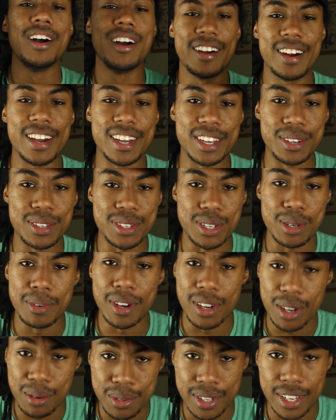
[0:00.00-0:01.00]
Alright YouTube,
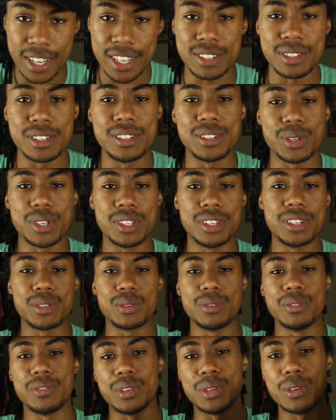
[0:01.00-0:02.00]
I hope you guys enjoyed this
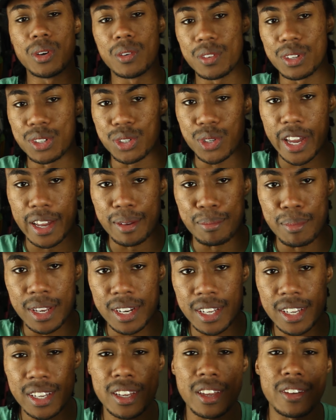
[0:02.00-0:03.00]
review of the Drag
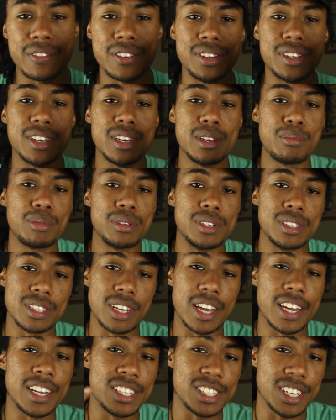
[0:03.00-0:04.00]
Mini. If you did, please
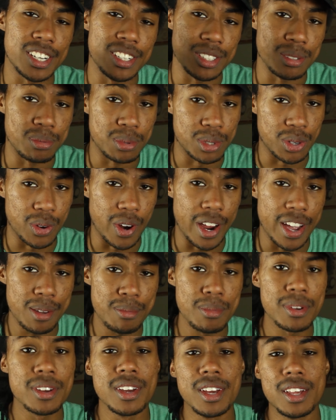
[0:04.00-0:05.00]
like, share, and
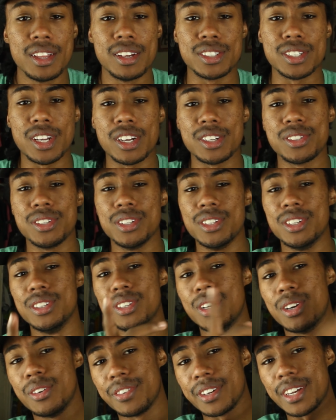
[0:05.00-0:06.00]
subscribe. There's also a little
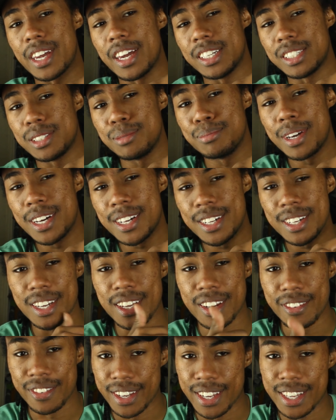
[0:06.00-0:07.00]
notification bell,
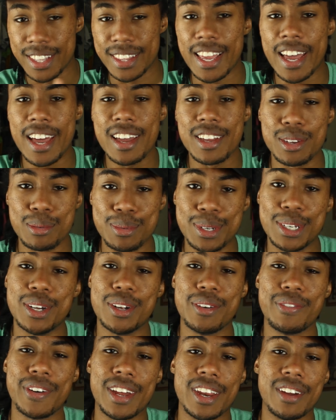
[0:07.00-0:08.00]
and if you hit that, you'll be
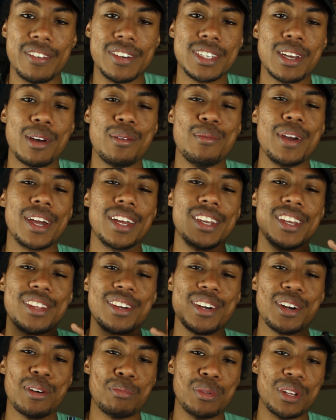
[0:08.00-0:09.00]
notified every time I make
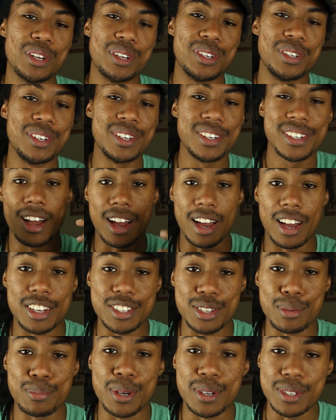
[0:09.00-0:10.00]
another upload. I
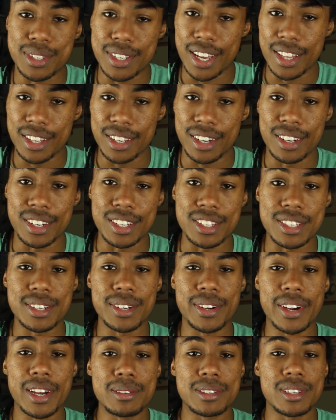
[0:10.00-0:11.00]
also post daily on
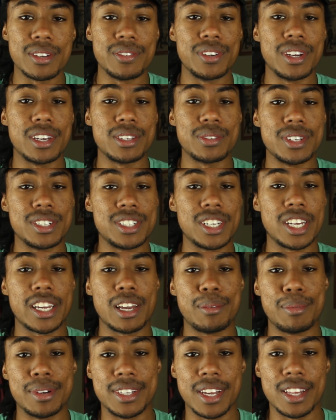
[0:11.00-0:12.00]
Instagram, so if you guys want to check
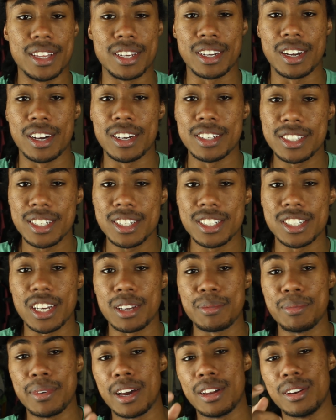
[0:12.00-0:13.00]
out my daily content,
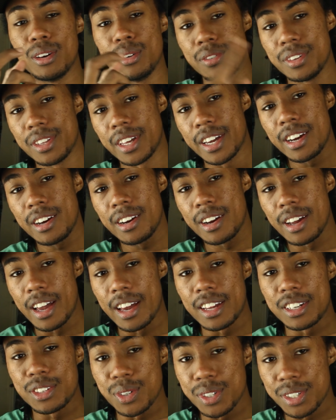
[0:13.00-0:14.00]
check me out over there
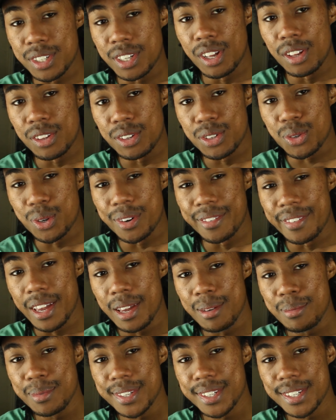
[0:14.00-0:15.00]
at
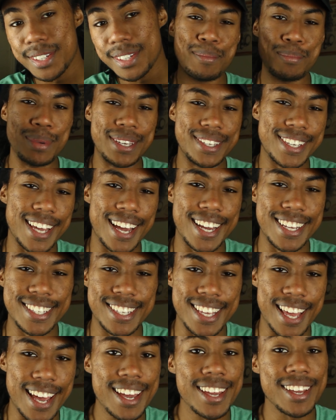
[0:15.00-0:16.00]
Tristan_vapes. Besides
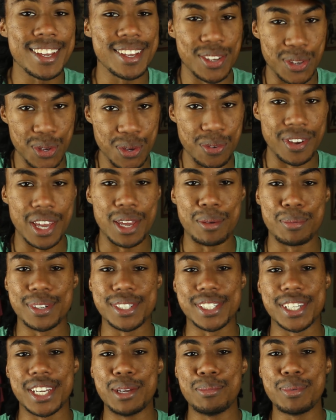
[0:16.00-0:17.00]
that, you
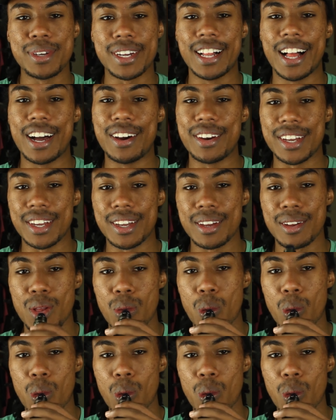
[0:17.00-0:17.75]
vapors, keep it cloudy.